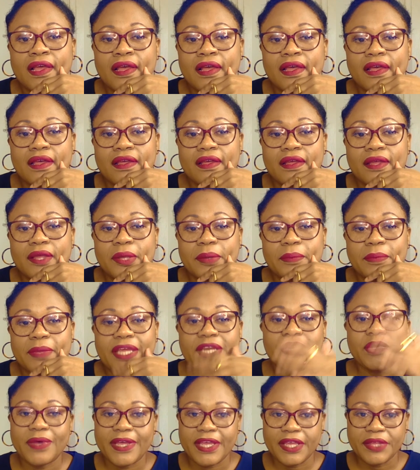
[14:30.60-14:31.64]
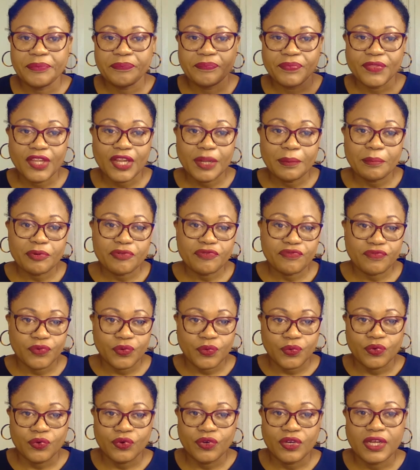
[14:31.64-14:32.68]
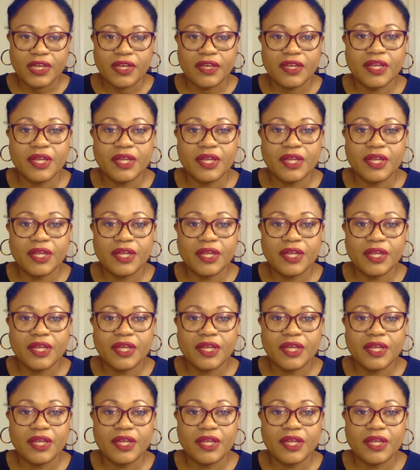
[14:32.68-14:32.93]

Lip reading: Anyway, number 4.